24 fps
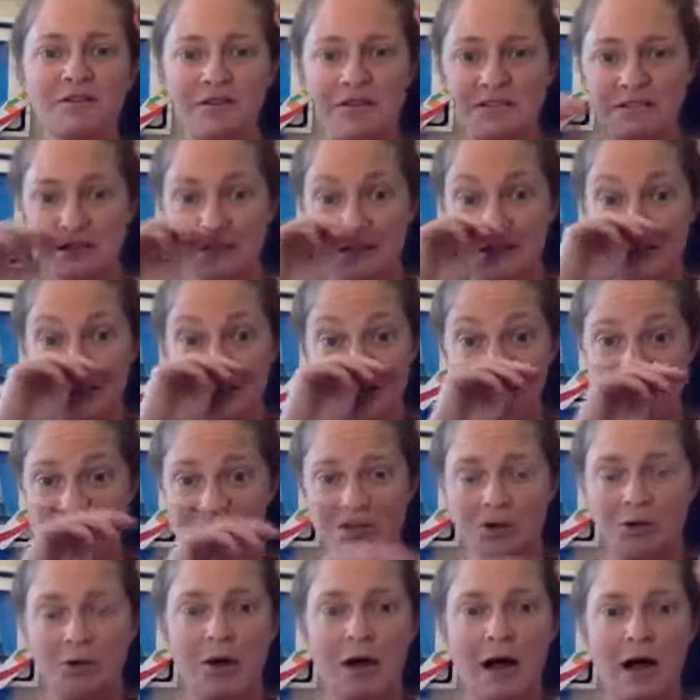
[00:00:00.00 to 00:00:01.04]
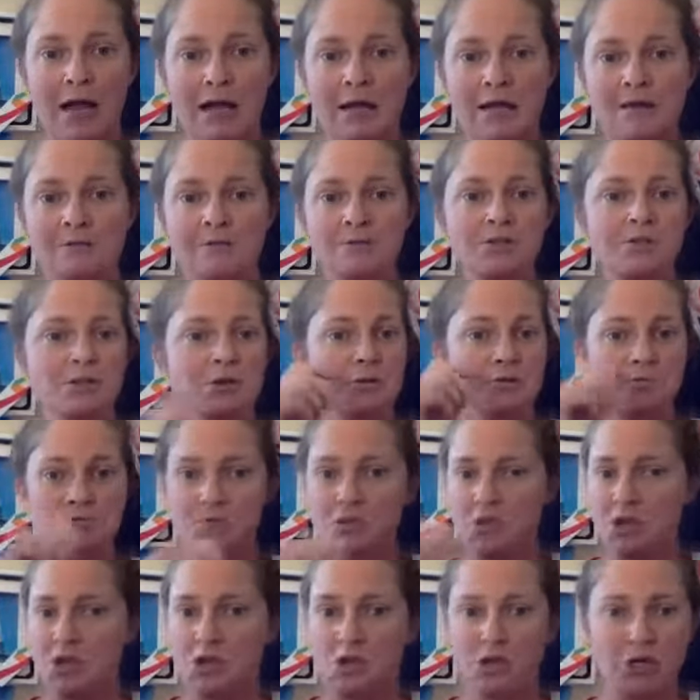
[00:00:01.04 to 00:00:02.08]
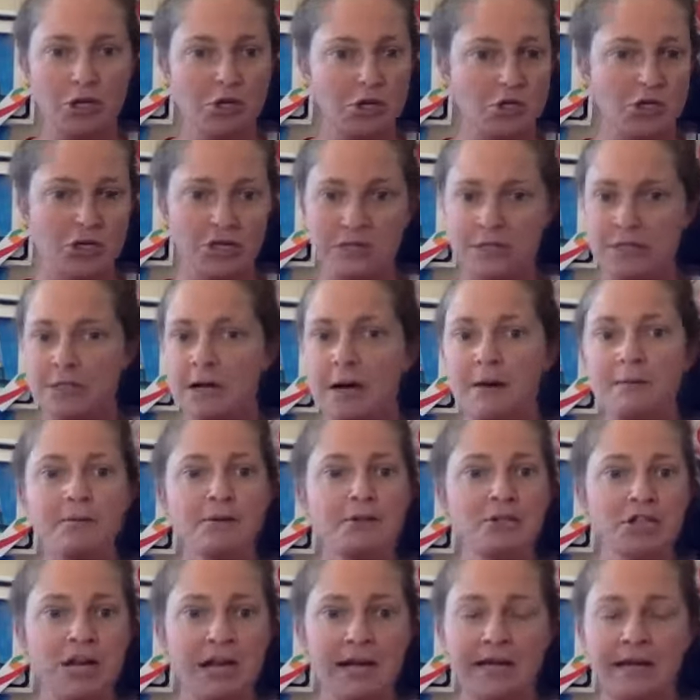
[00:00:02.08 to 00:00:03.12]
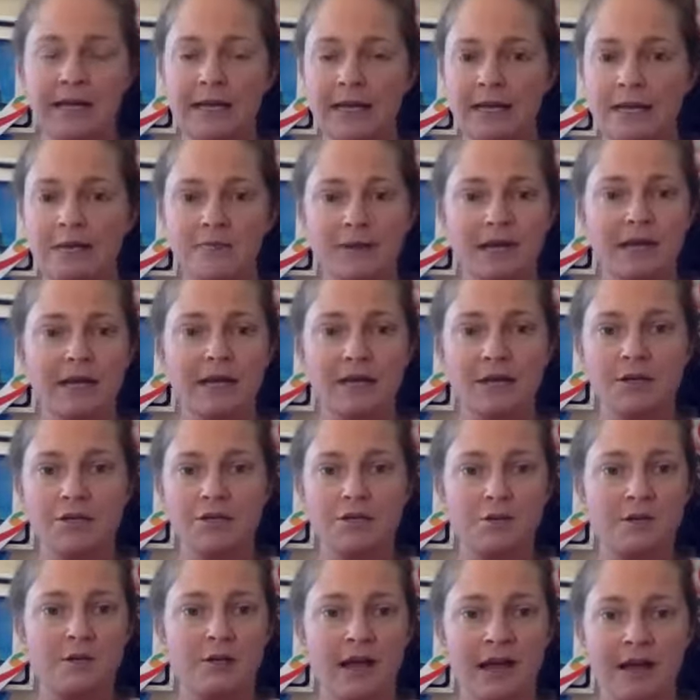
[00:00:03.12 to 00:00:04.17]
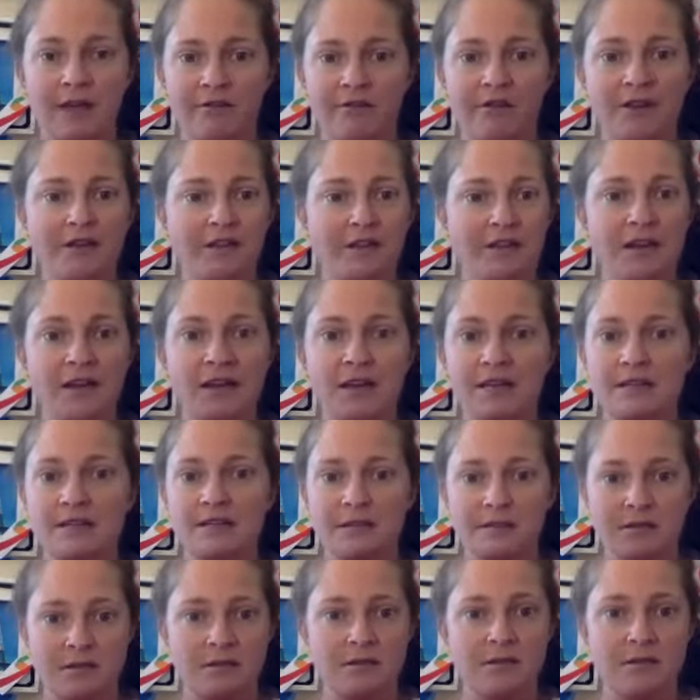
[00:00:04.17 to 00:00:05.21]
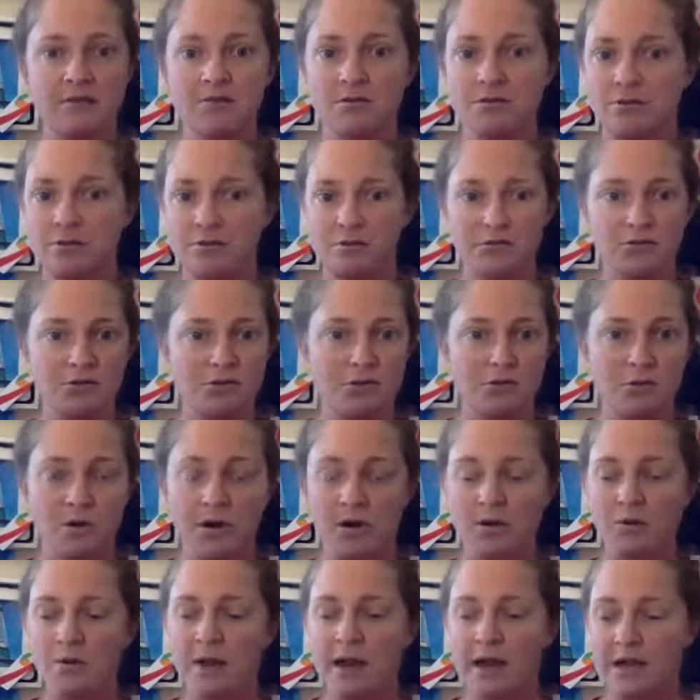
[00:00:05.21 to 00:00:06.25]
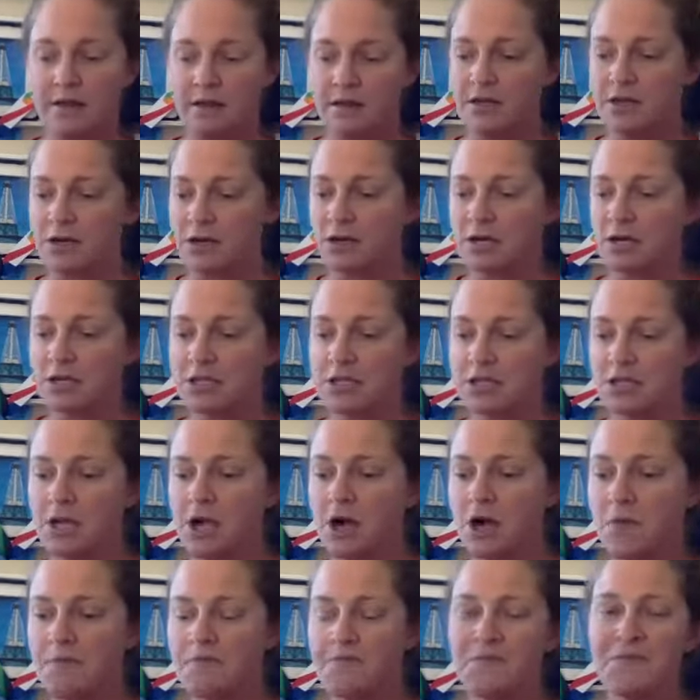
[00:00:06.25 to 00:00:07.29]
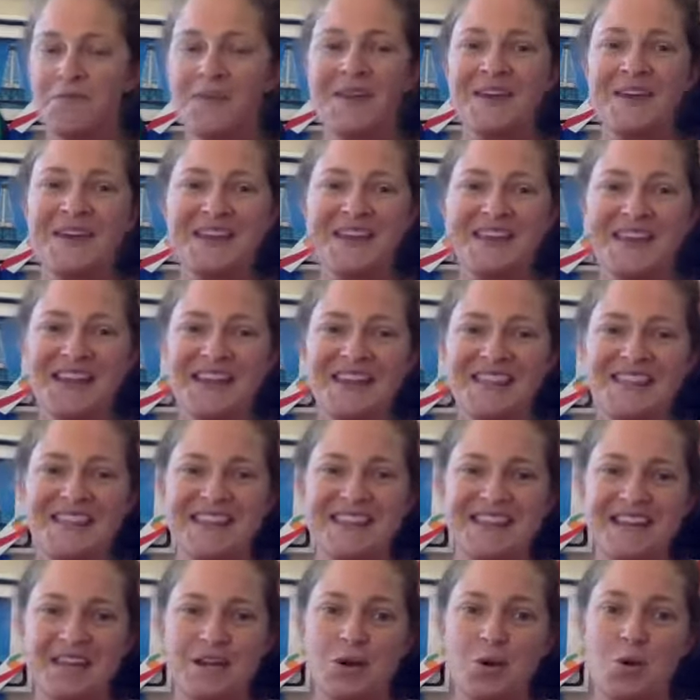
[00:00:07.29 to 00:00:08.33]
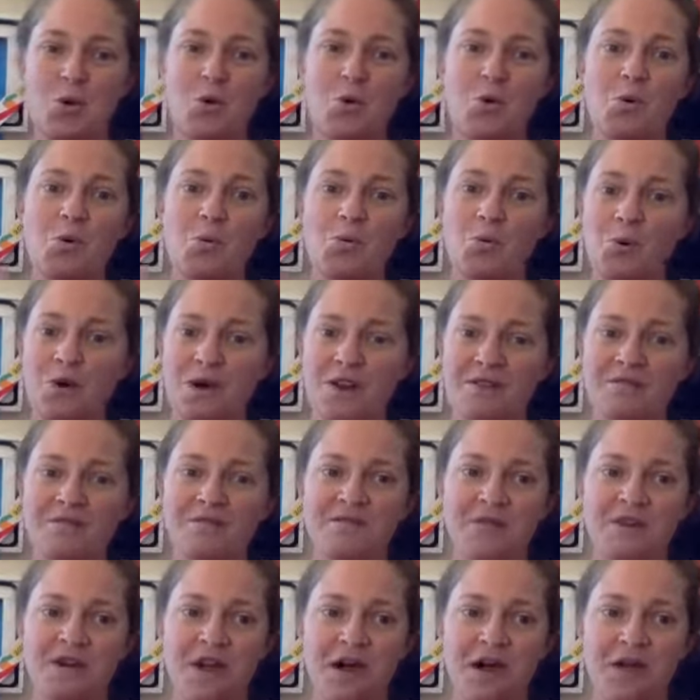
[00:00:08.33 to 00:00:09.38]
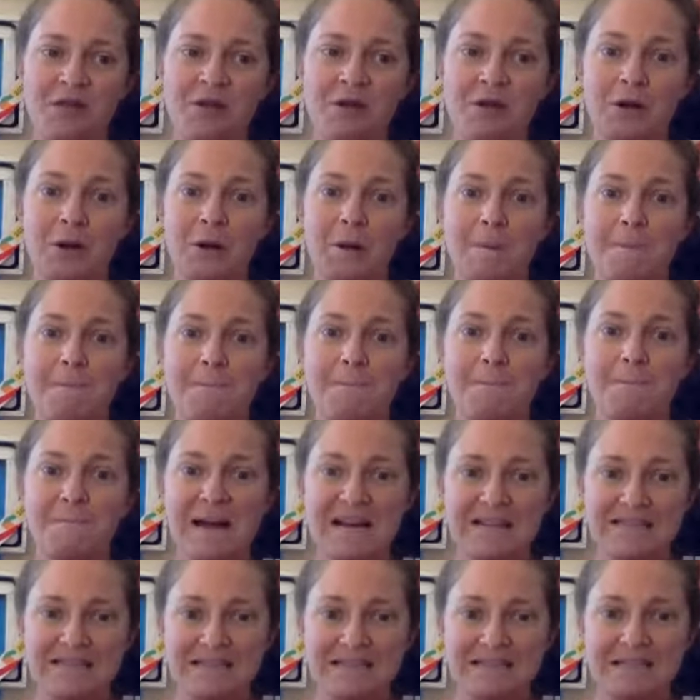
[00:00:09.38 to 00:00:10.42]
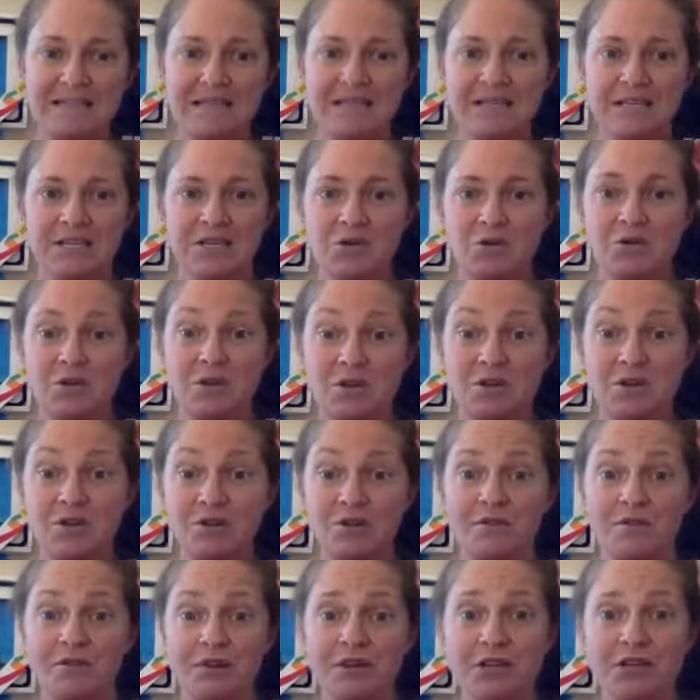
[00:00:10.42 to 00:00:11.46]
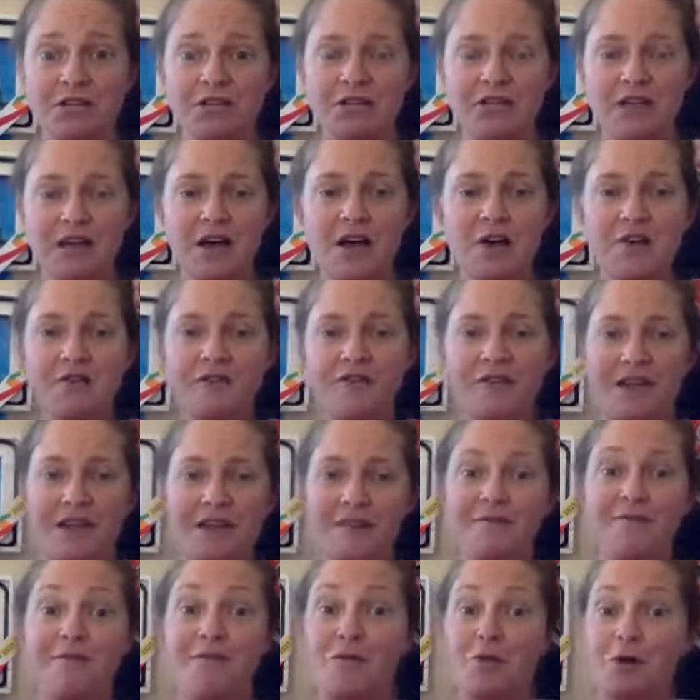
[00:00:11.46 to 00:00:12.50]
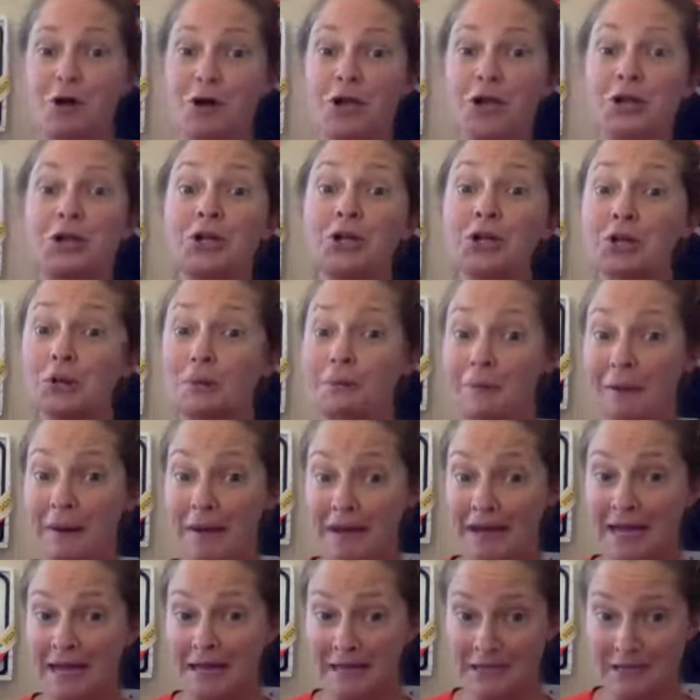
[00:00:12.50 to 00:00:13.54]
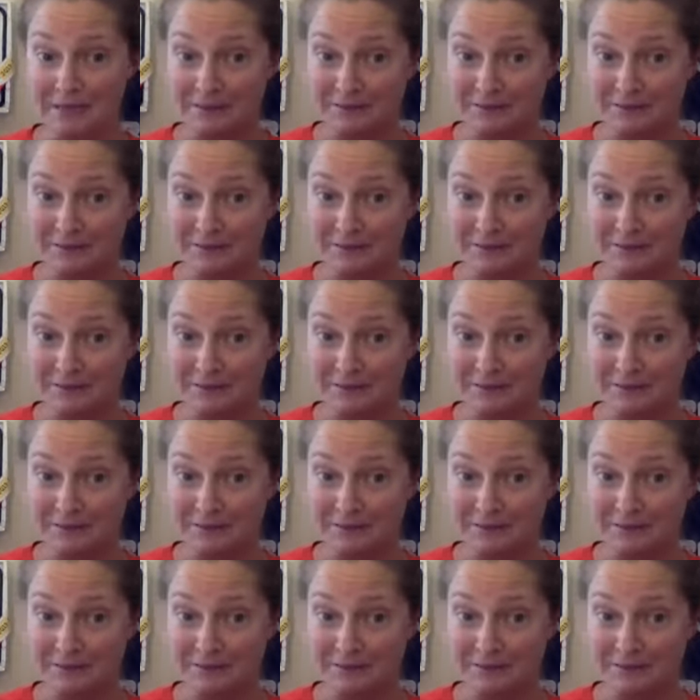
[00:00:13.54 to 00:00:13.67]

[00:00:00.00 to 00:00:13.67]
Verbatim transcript: these logistical items you're just double checking and making sure that everything is in squared away and that you're good to go. And then one of the other best things that you can do for yourself and for your bike